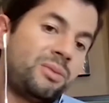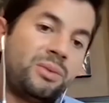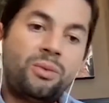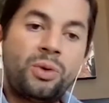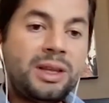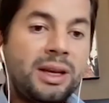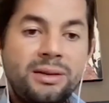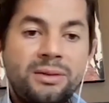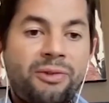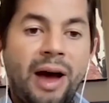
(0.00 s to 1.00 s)
we
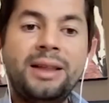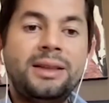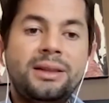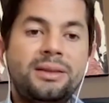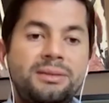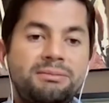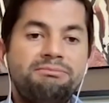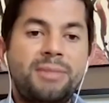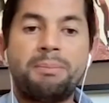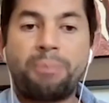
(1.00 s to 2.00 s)
didn't find it
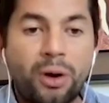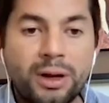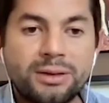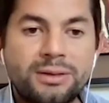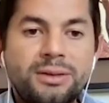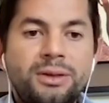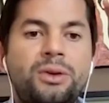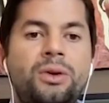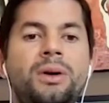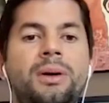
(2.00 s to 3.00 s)
important,
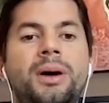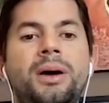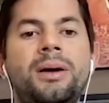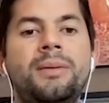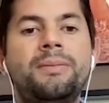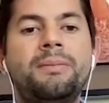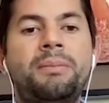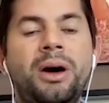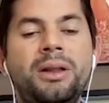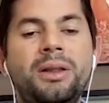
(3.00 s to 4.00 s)

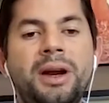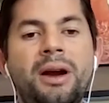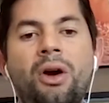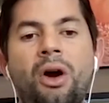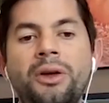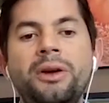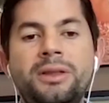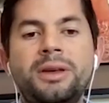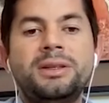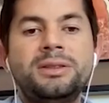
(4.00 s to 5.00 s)
but there are other
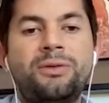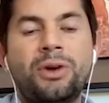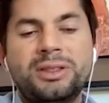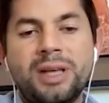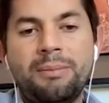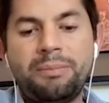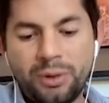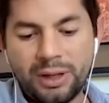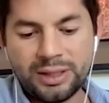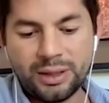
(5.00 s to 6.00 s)
things. For
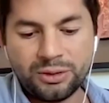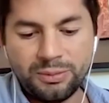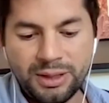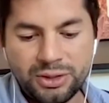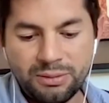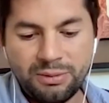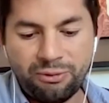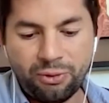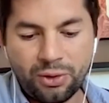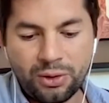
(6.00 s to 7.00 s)
example, as I was mentioning
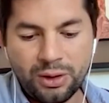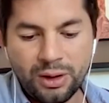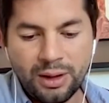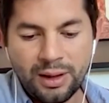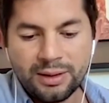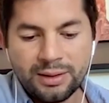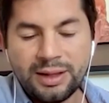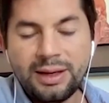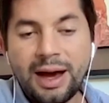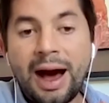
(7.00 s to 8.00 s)
before,
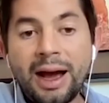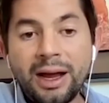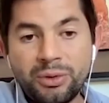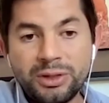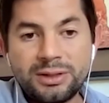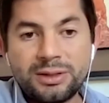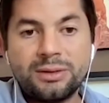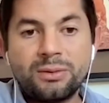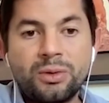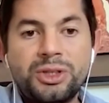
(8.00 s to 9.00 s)
the hybrids,
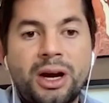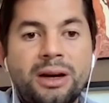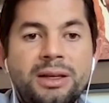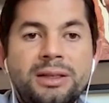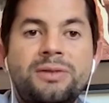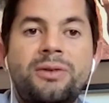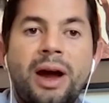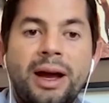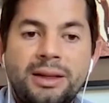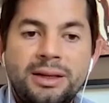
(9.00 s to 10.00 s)
which are these
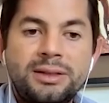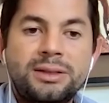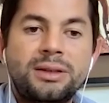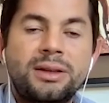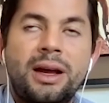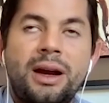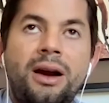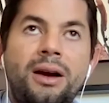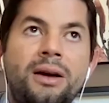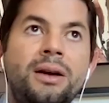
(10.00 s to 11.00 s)
varieties that
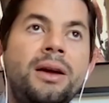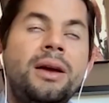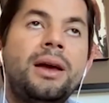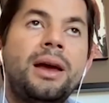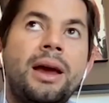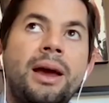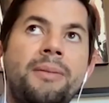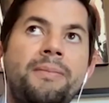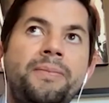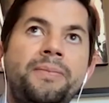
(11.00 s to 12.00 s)
are,
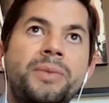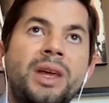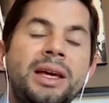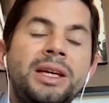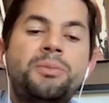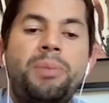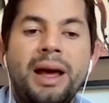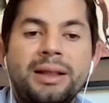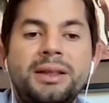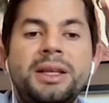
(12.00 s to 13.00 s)
each
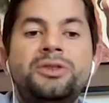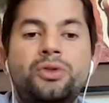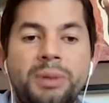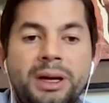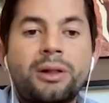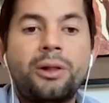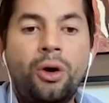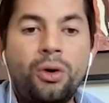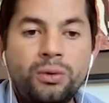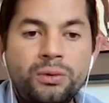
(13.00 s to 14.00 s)
plant needs to be
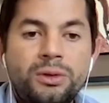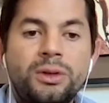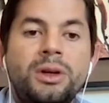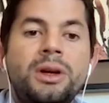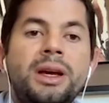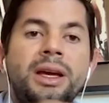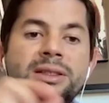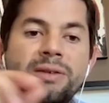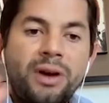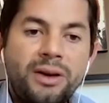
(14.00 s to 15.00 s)
cloned.
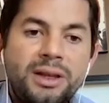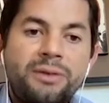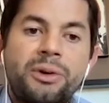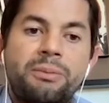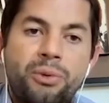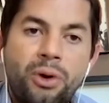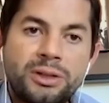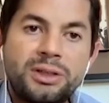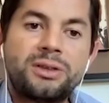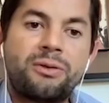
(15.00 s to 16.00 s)
It's a very different
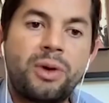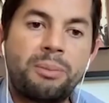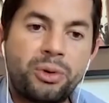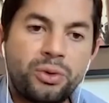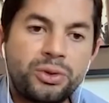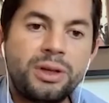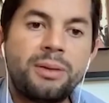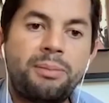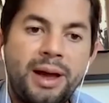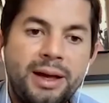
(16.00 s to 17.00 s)
process of reproducing
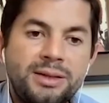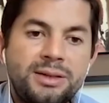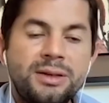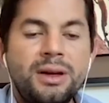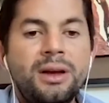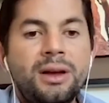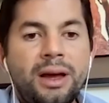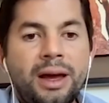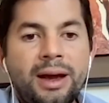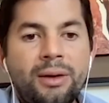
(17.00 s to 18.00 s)
the plants.
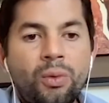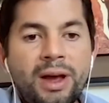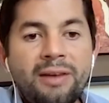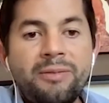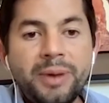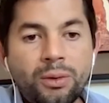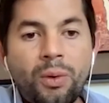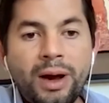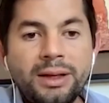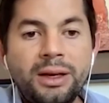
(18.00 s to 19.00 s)
We have been
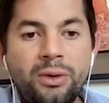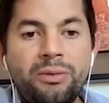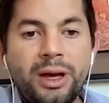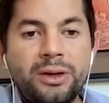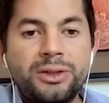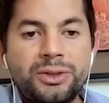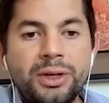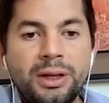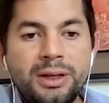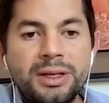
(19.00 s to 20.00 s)
quite innovators
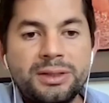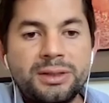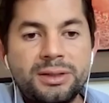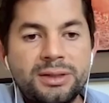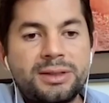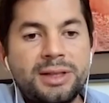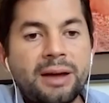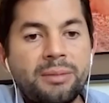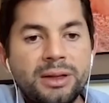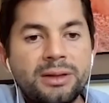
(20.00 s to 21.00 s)
in this
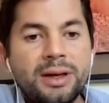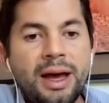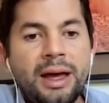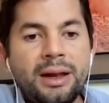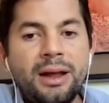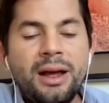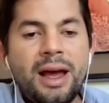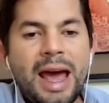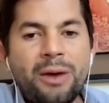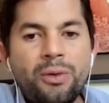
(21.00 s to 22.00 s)
segment,
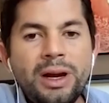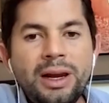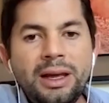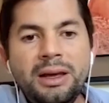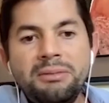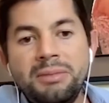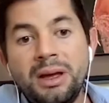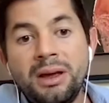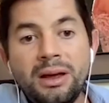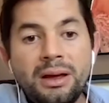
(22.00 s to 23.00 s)
and
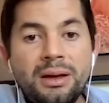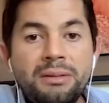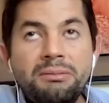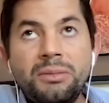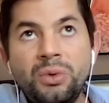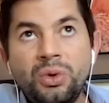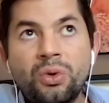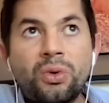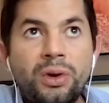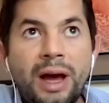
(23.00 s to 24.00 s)
really you
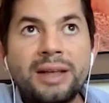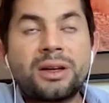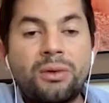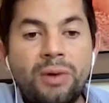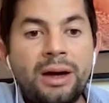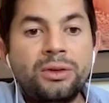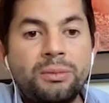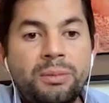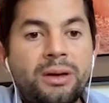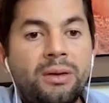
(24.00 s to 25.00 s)
could ask
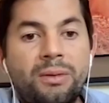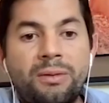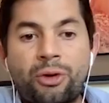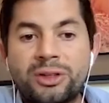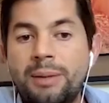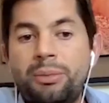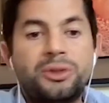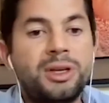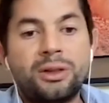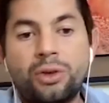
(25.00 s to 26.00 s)
around, but for example,
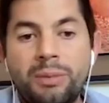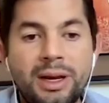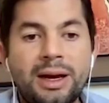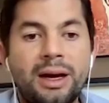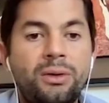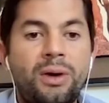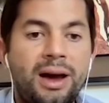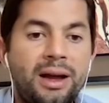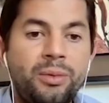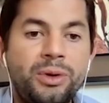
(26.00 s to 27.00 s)
Centro Americano
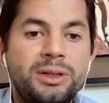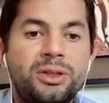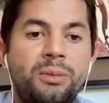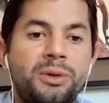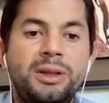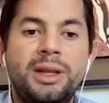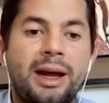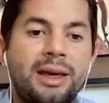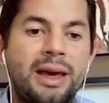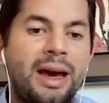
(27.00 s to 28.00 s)
hybrid is something that
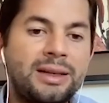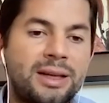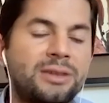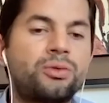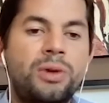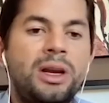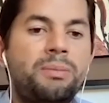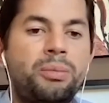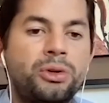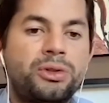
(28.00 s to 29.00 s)
Aquiares has really
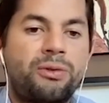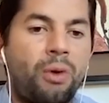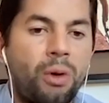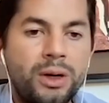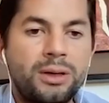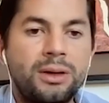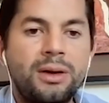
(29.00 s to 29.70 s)
pushed forward